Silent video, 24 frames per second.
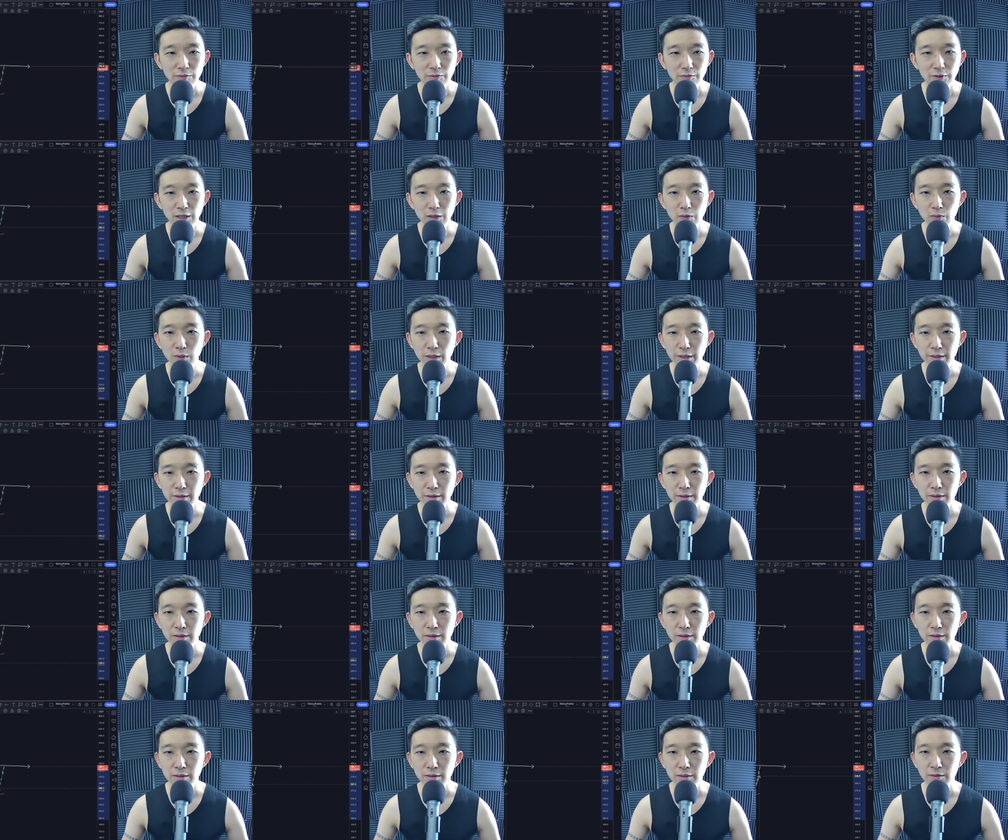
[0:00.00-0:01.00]
value one,
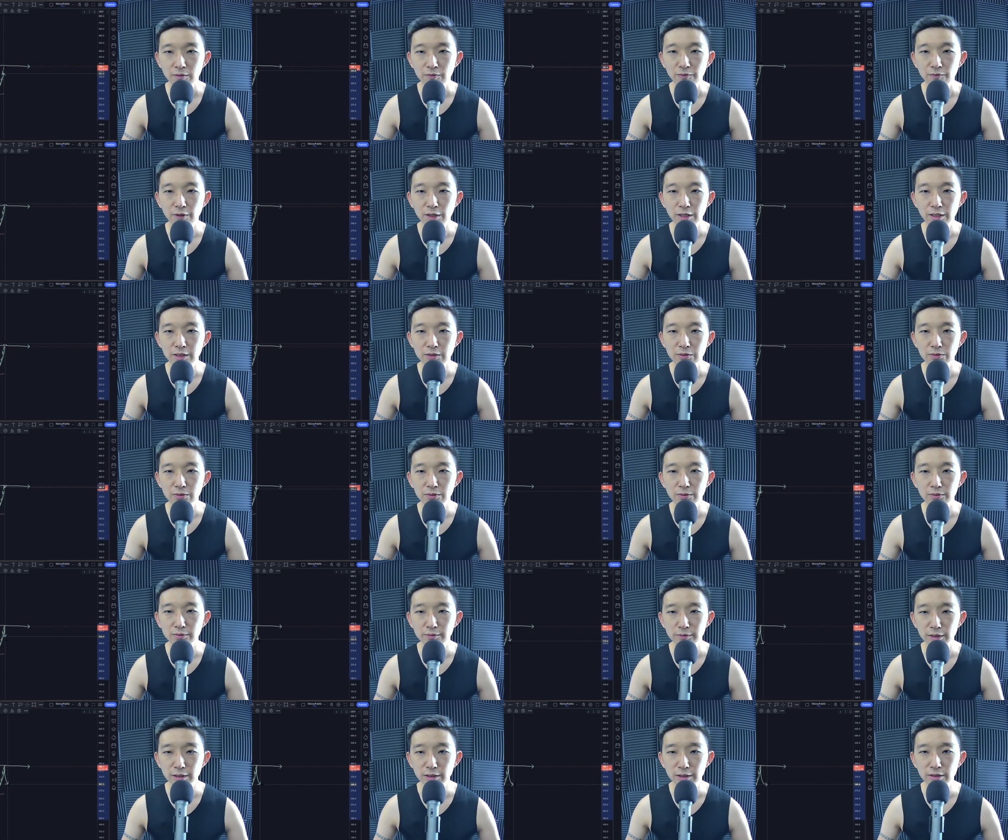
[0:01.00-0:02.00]
value two,
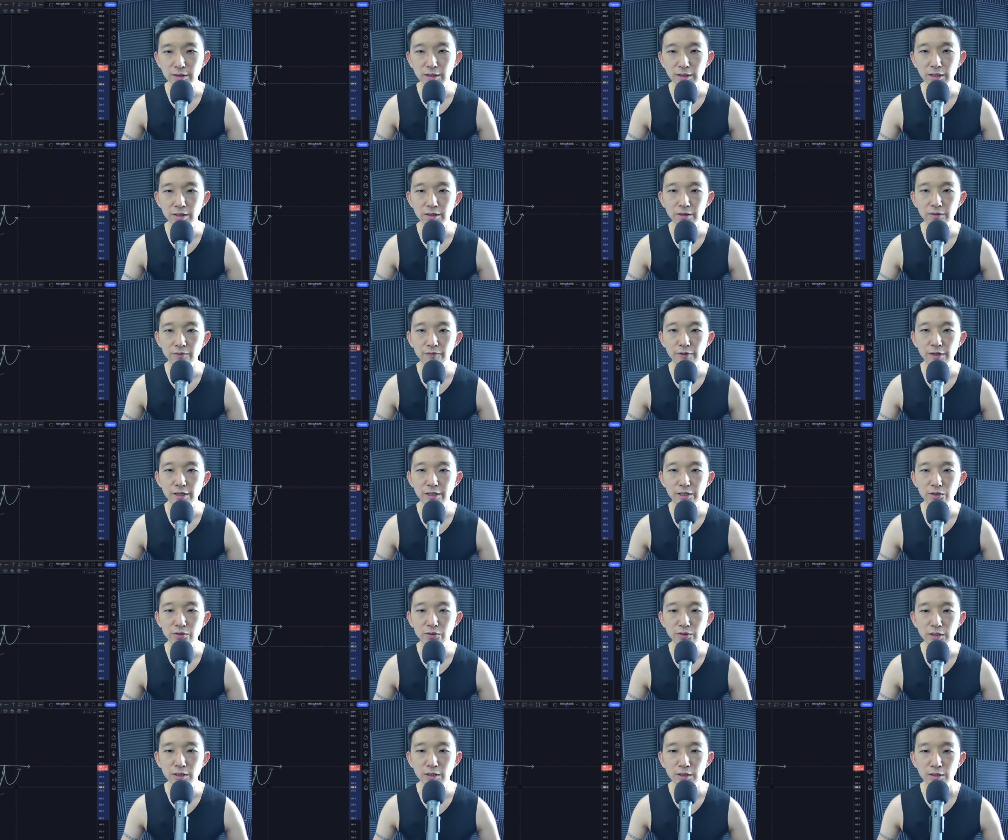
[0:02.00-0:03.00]
and another fairly
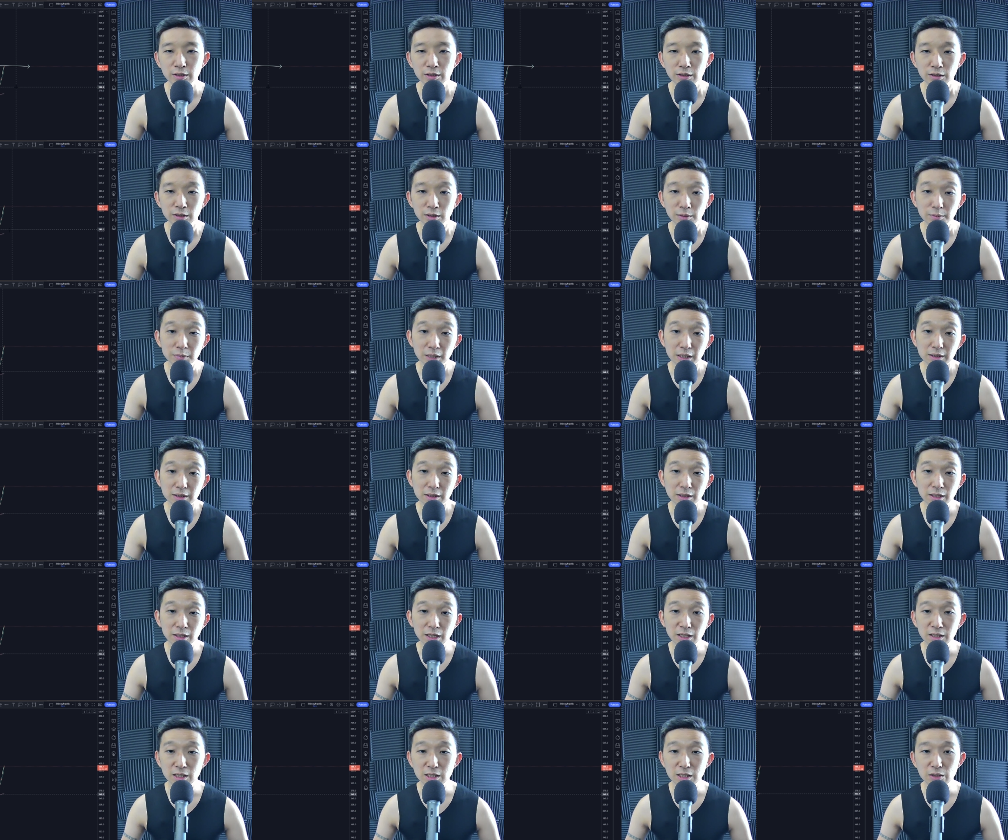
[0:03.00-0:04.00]
tree, But
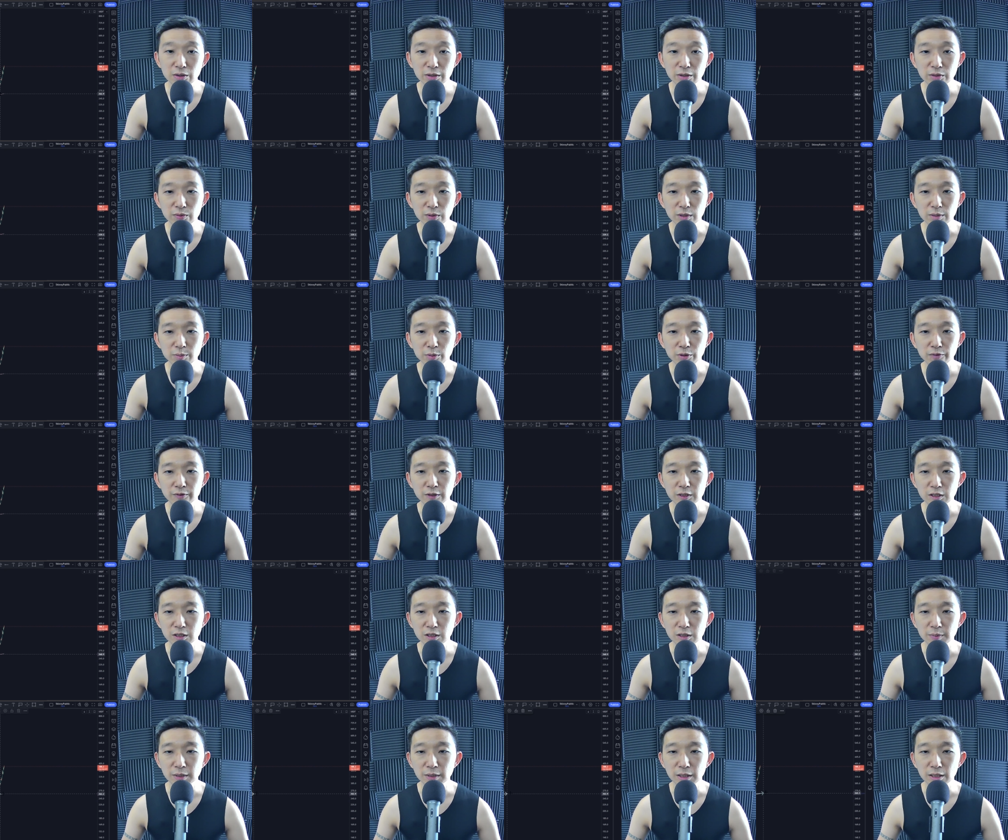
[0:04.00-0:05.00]
again, as long as we're above the
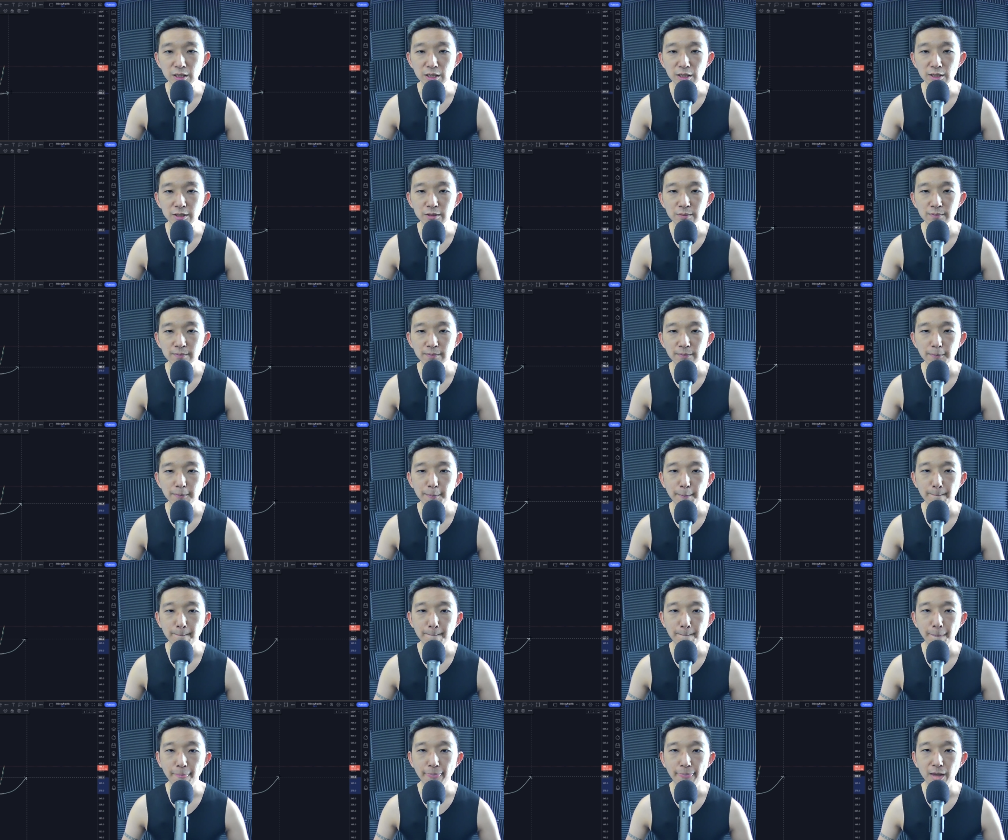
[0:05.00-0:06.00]
significantly incline,
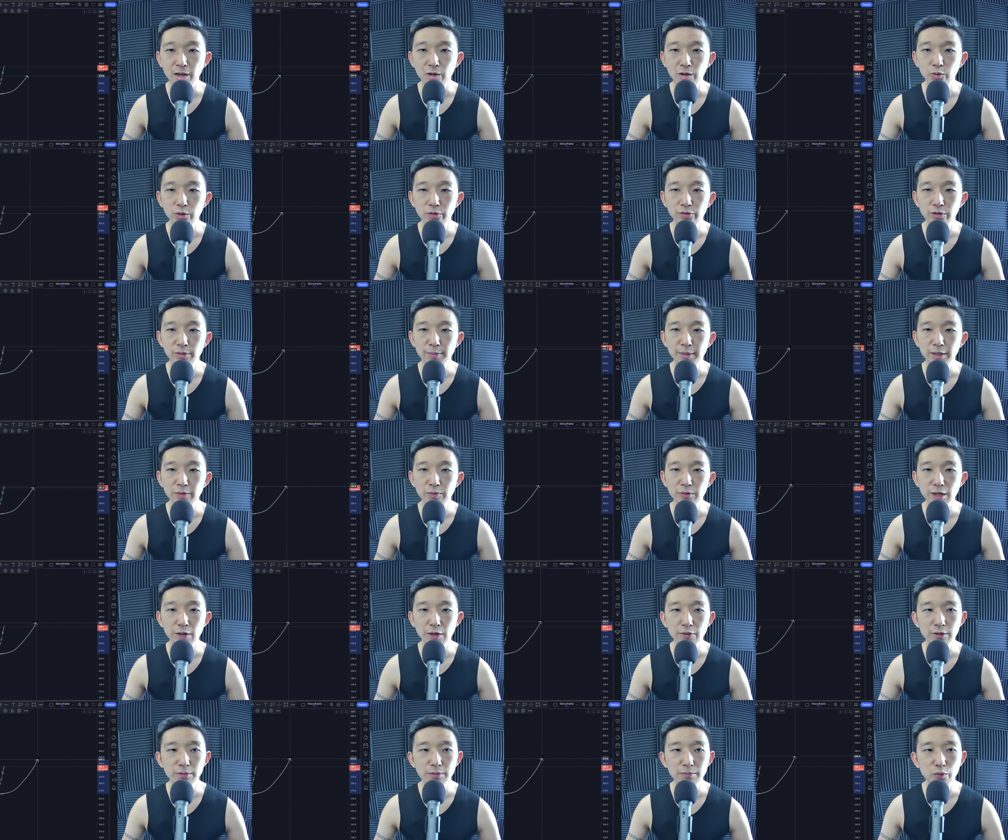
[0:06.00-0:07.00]
we remain
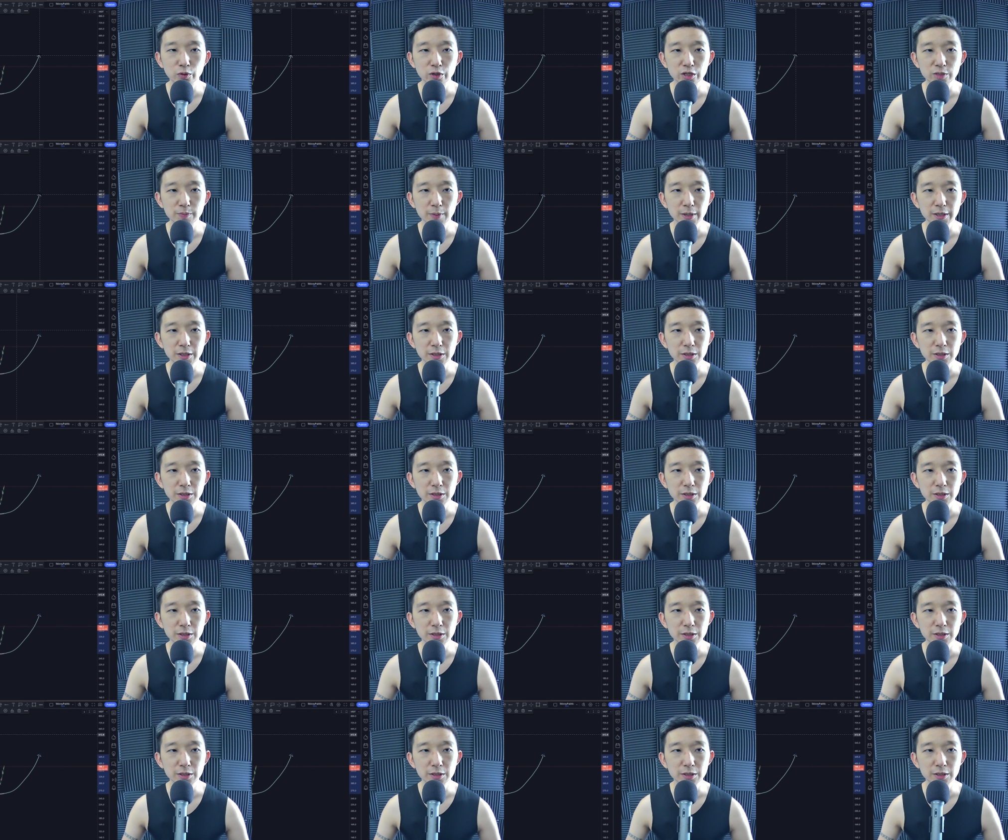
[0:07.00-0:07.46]
with our bullish